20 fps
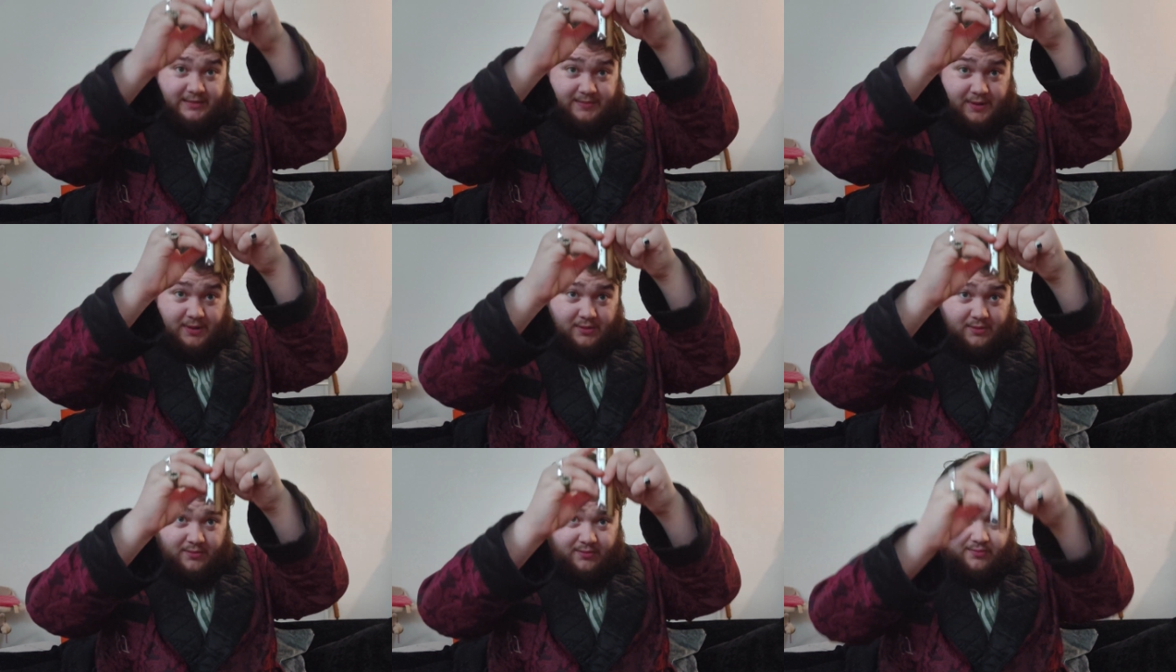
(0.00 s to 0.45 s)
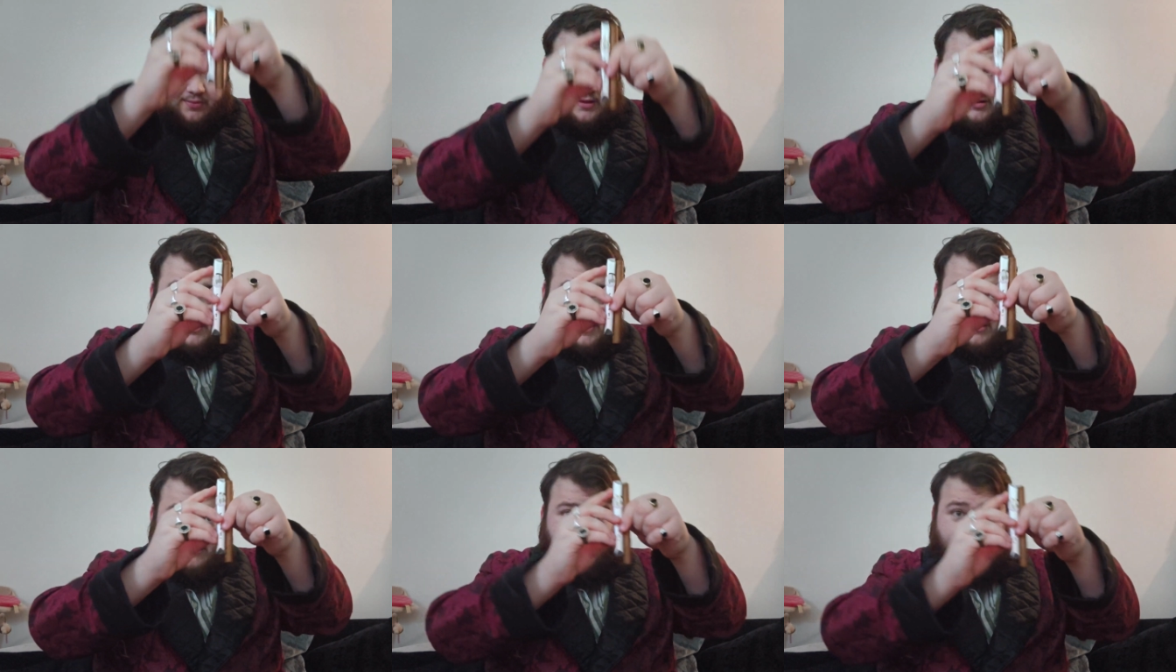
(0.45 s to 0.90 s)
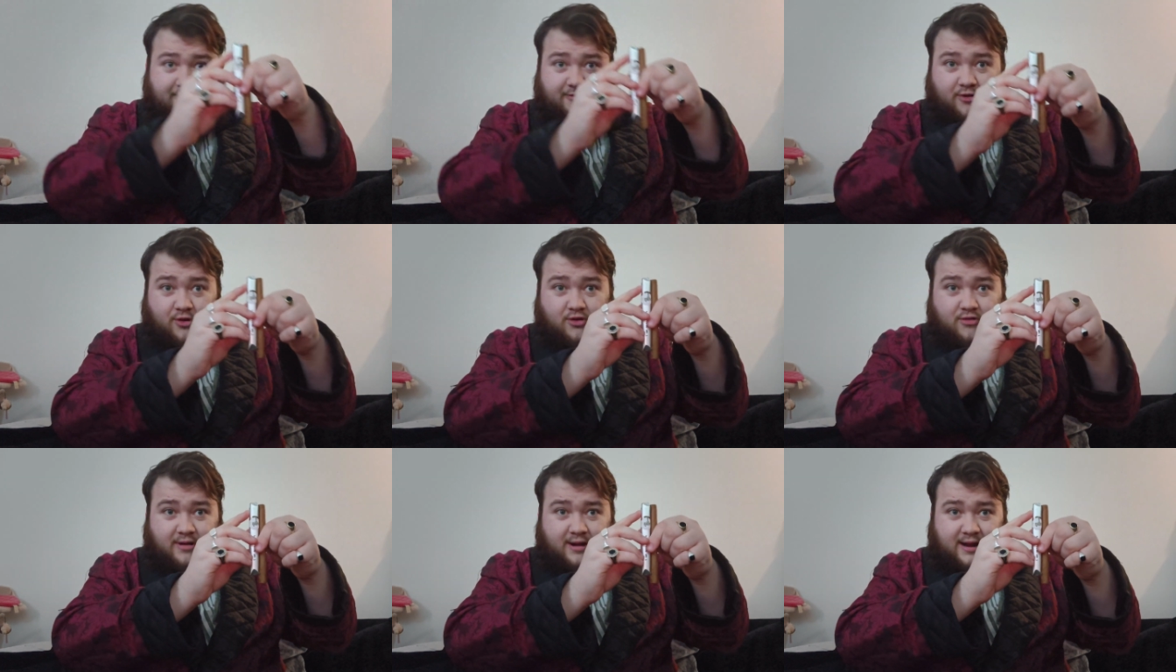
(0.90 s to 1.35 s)
it's about, they're about
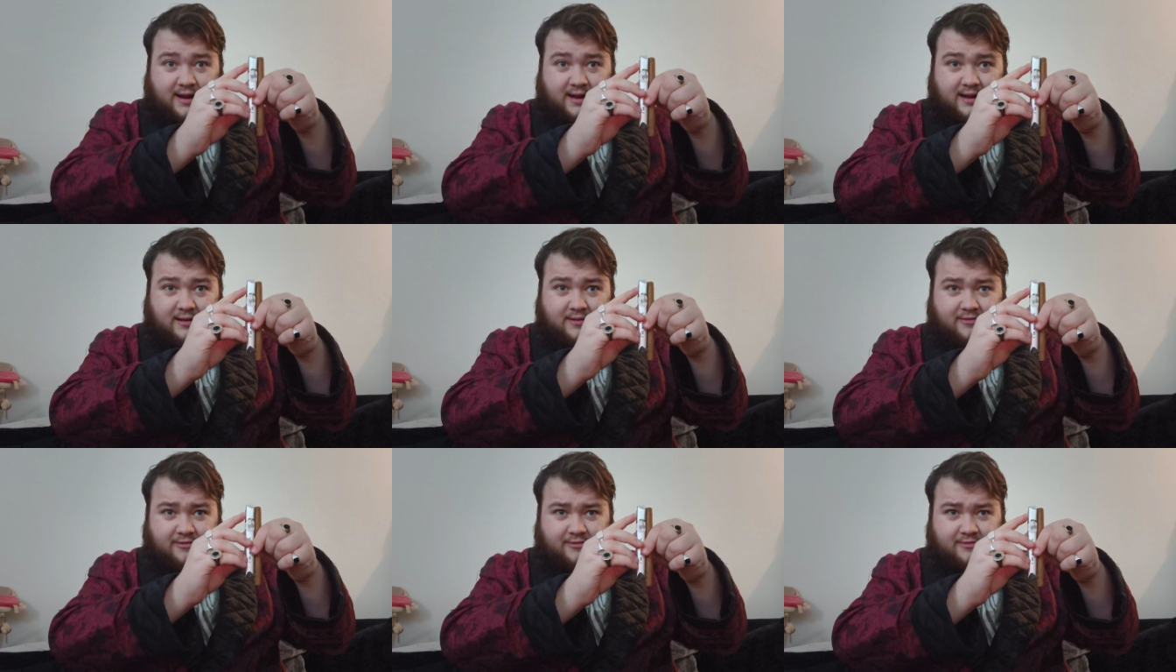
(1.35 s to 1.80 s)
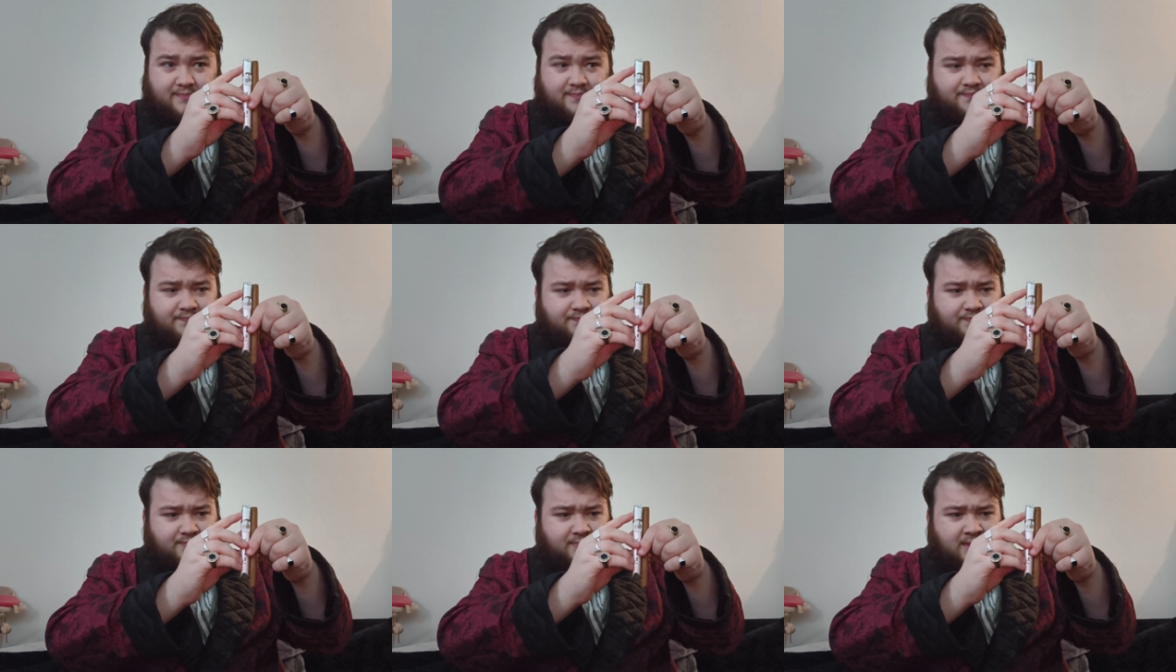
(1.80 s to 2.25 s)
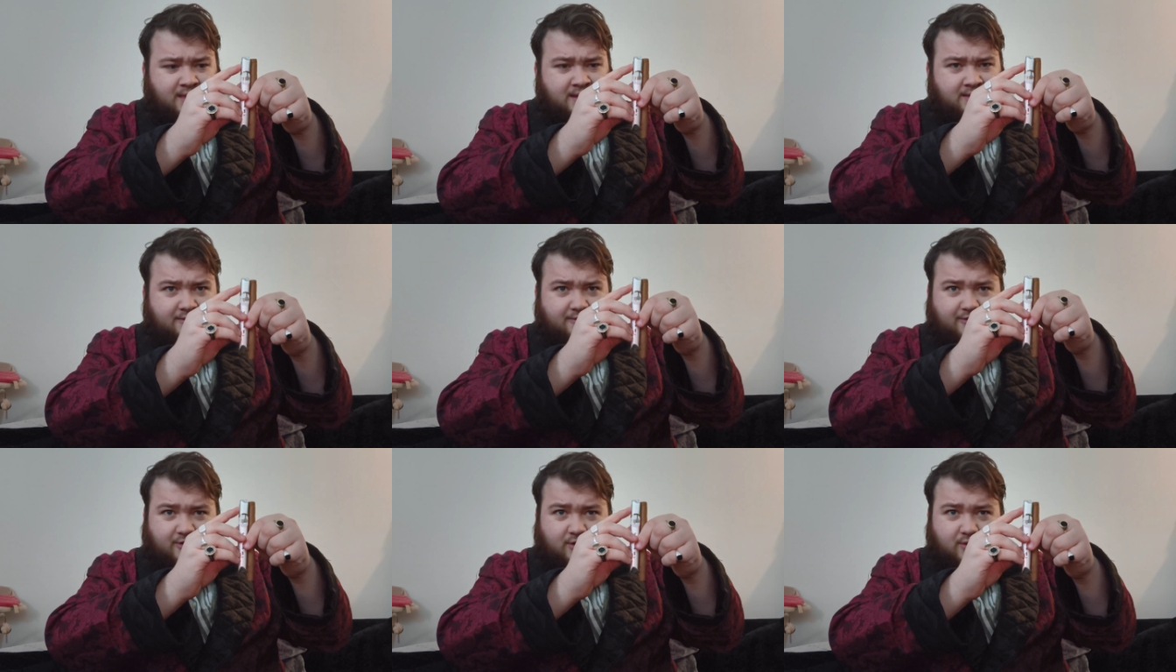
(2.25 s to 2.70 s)
4.5,
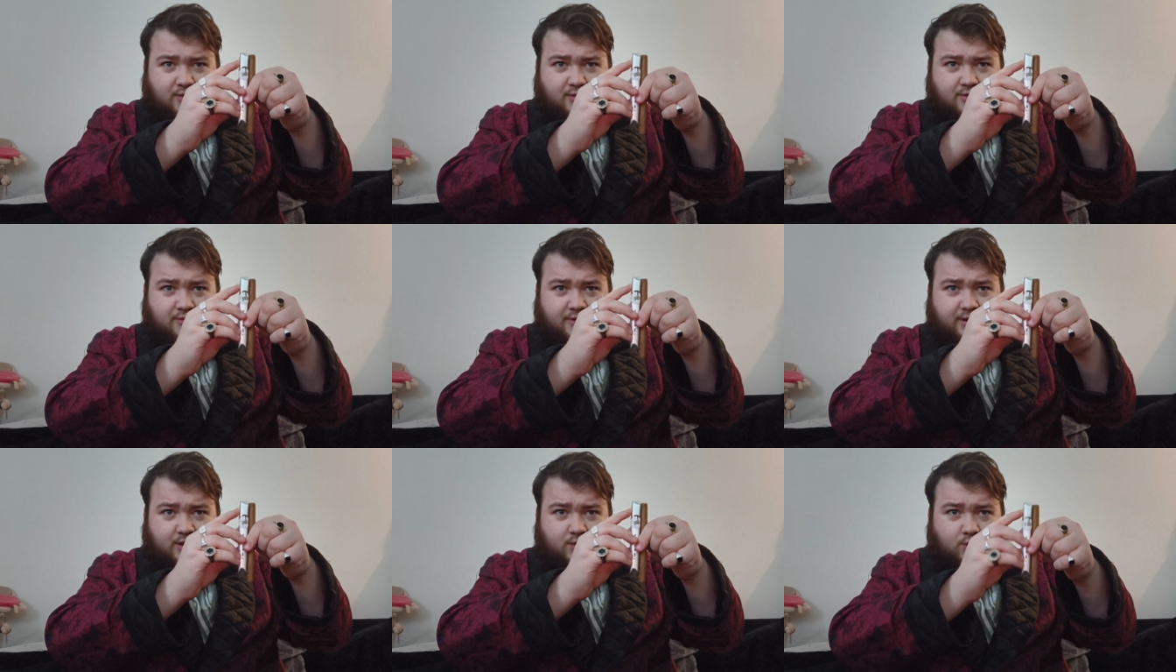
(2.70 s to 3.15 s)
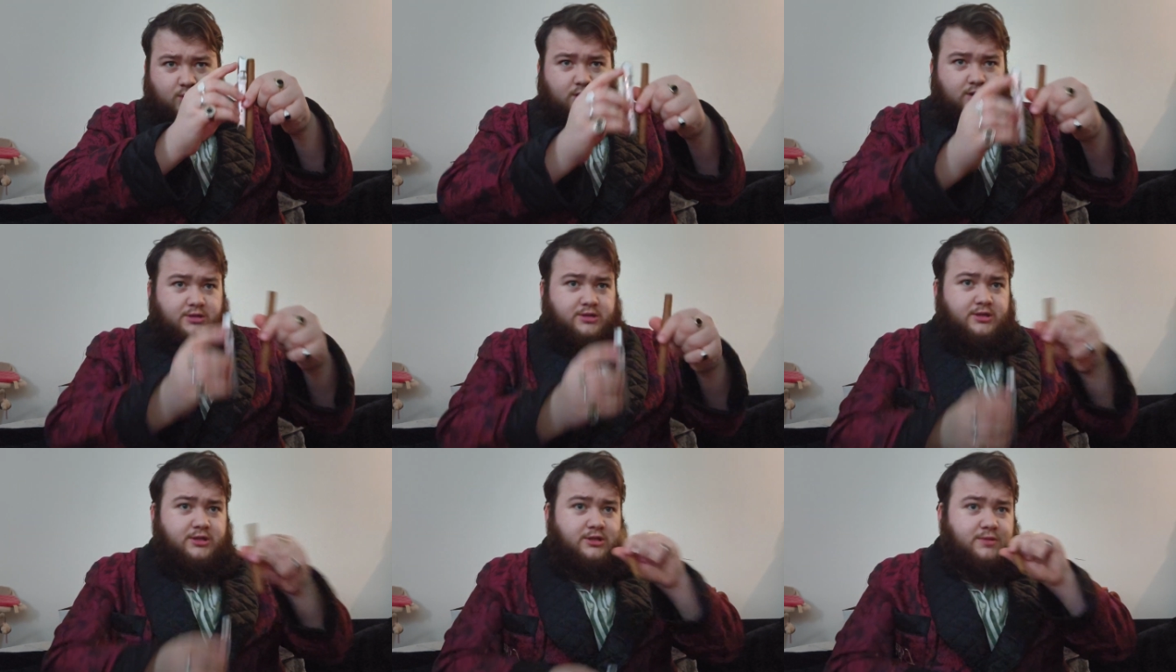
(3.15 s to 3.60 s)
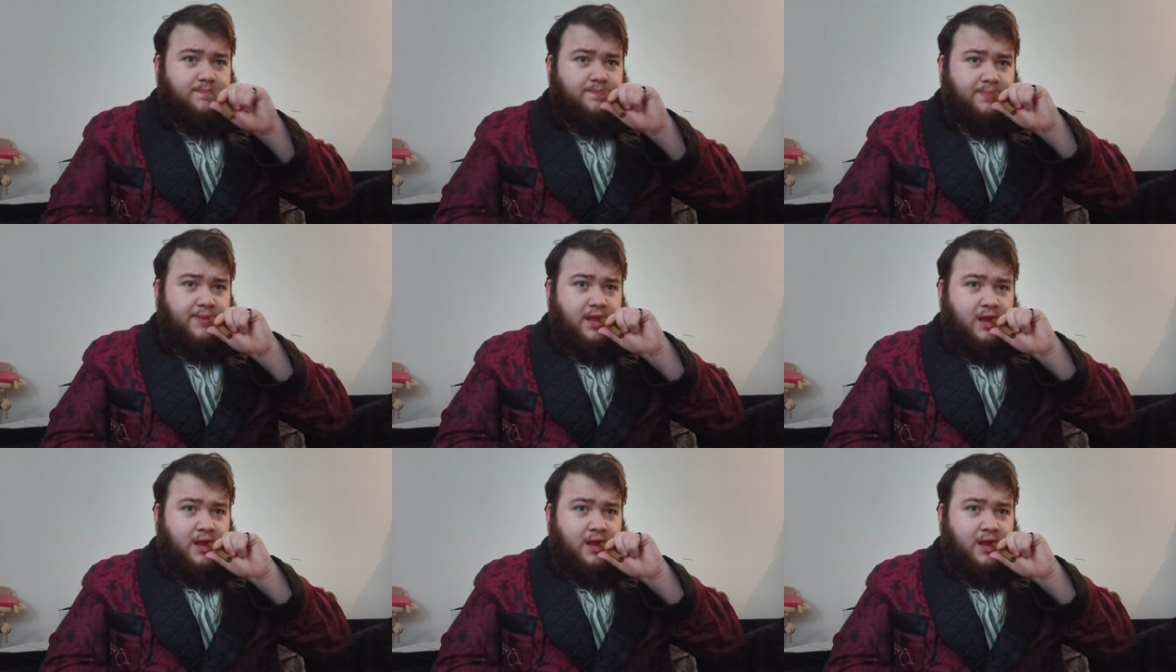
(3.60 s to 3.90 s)
4 3/4.